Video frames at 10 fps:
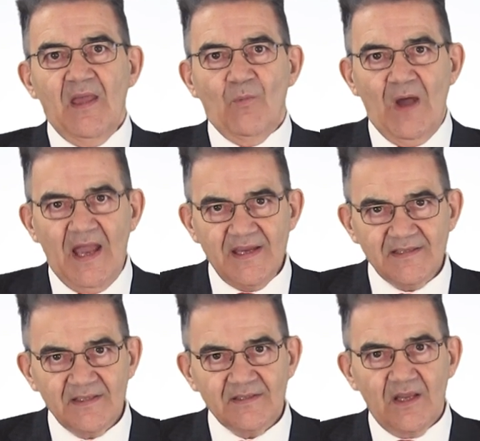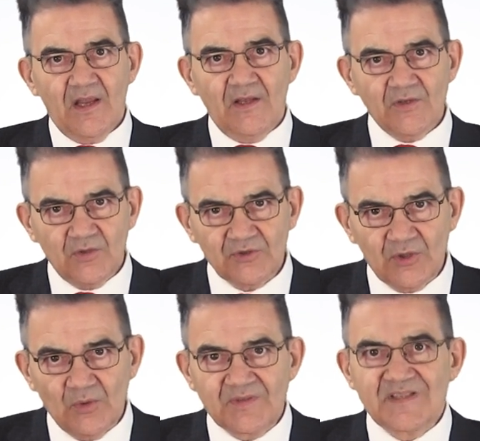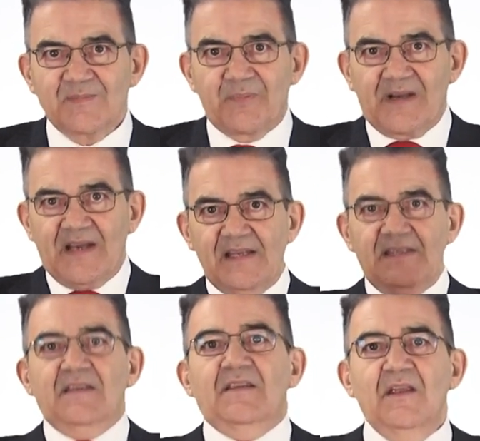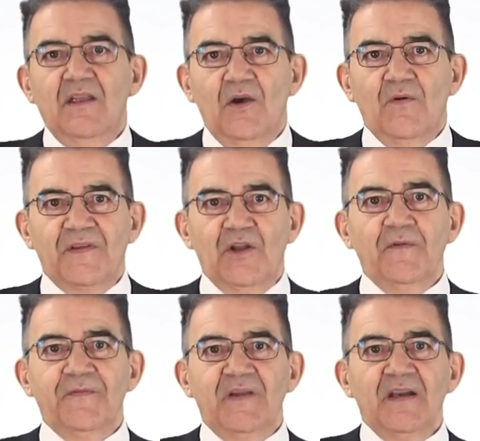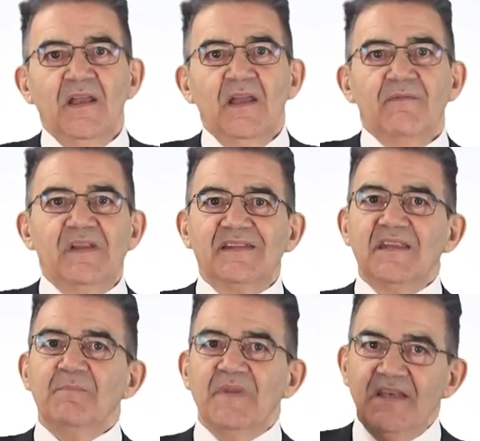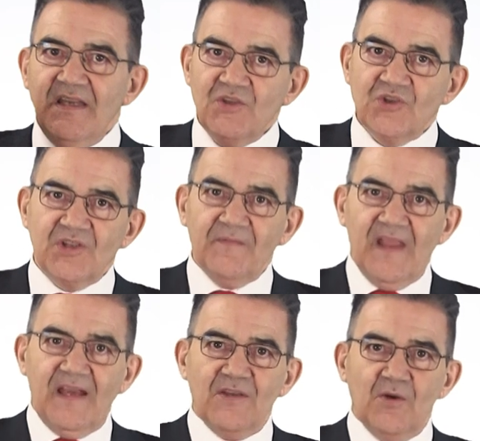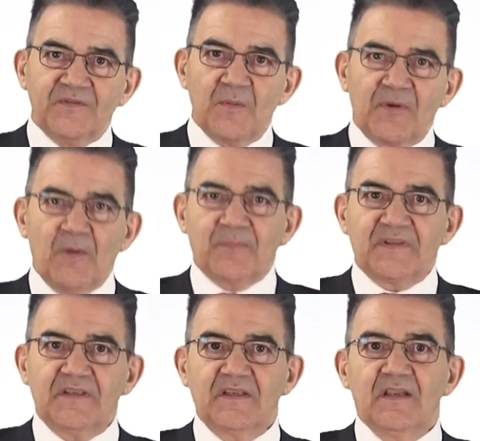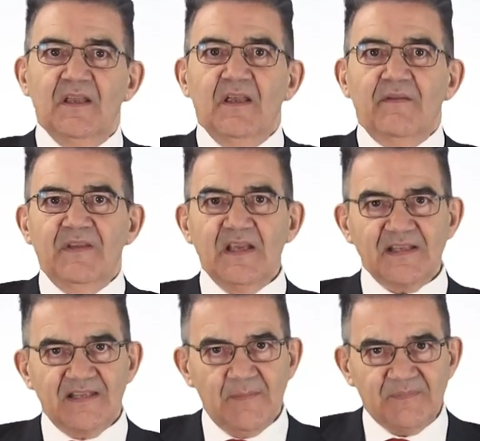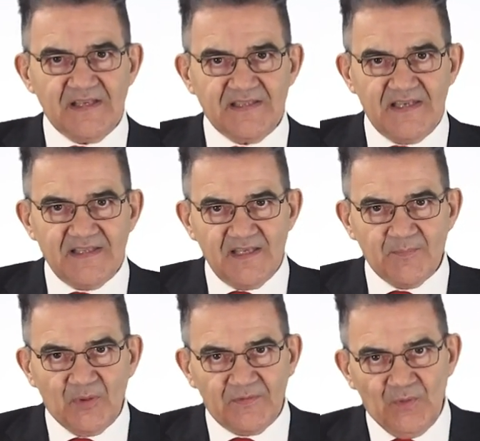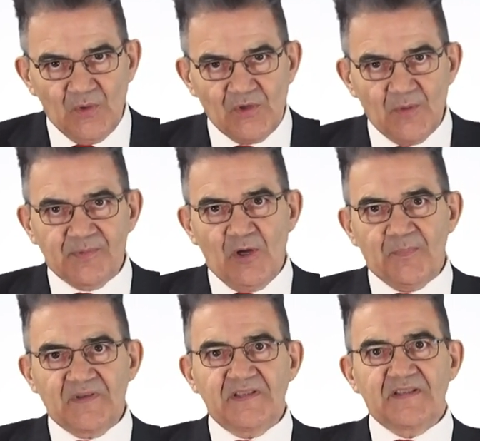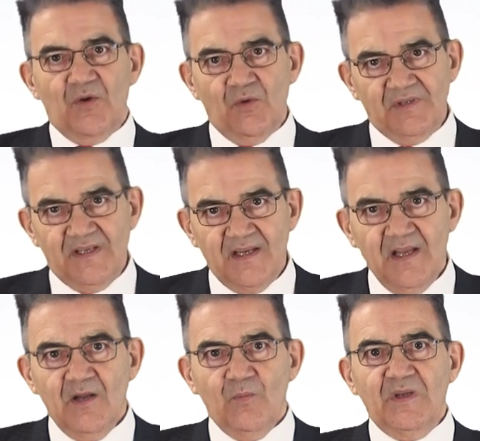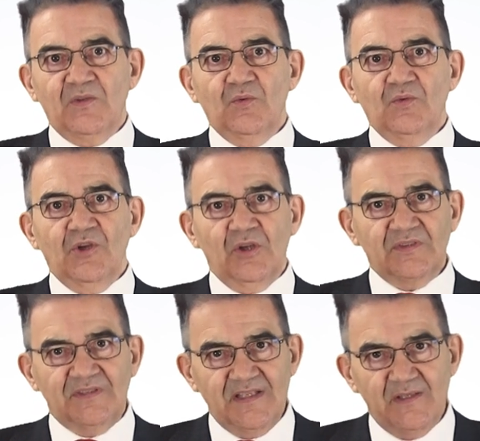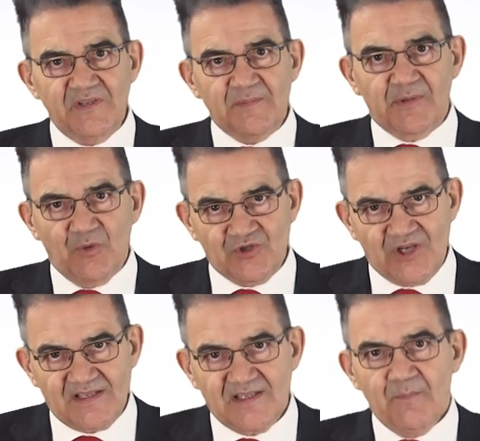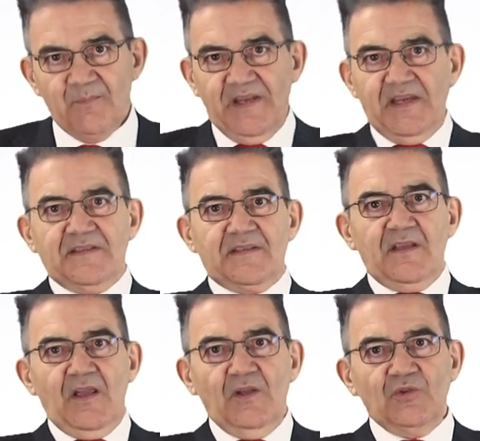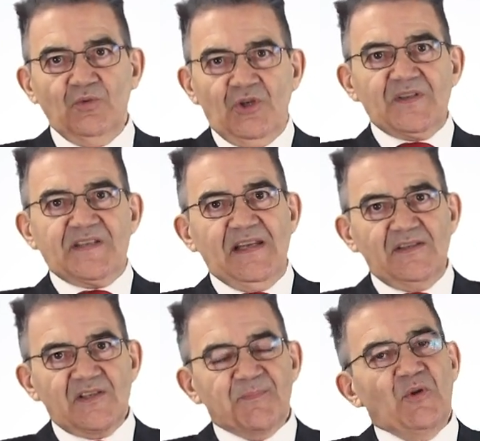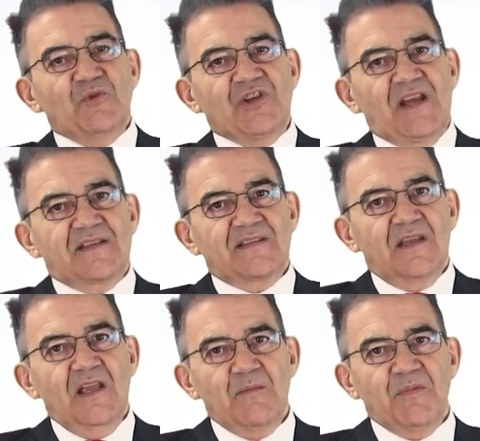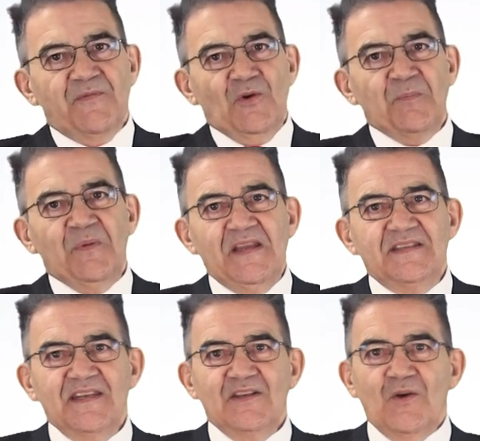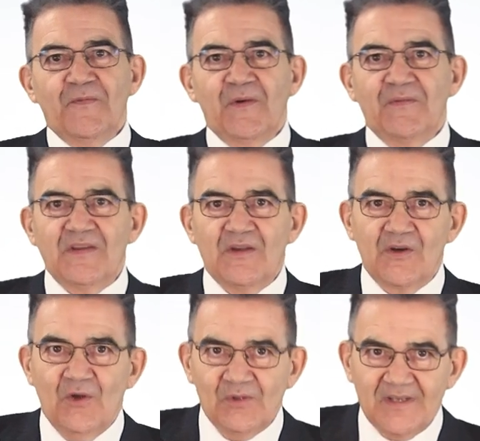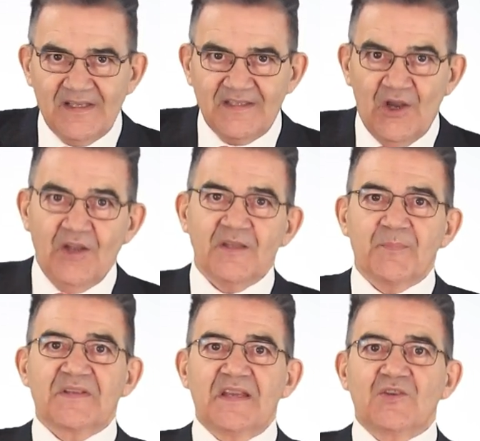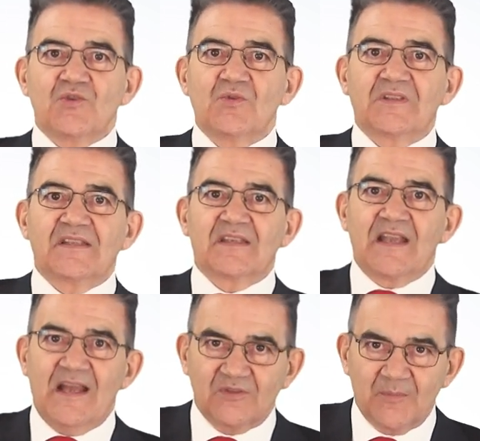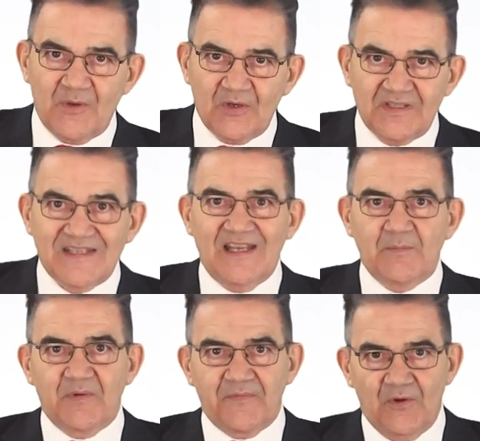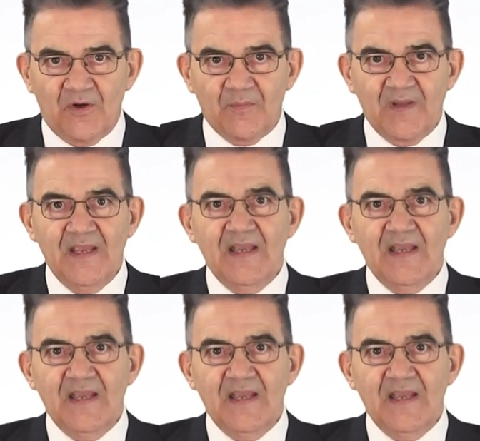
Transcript: A wide and uncontrolled spreading of an offer will diminish the value of the property. We accept existing portfolio properties only. We do not deal with projects. Please do not send us projects. Before placing an offer, we are already 100% sure that the counterparty can perform.